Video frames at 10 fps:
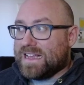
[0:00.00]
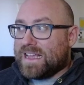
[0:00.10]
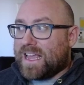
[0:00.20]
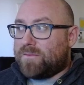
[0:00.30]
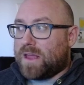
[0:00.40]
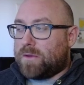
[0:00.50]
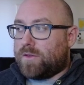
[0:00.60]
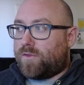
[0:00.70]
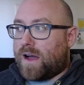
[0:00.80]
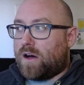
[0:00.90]
and maybe
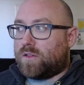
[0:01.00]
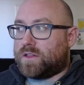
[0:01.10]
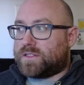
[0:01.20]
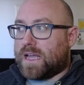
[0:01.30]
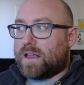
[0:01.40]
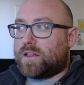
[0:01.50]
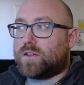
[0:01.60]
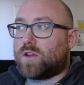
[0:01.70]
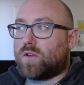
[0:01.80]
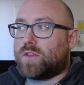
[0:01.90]
follow these
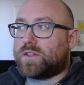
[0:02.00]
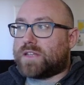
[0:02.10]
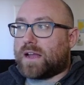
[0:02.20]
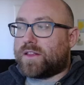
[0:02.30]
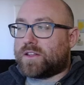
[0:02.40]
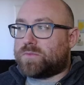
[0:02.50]
these guidelines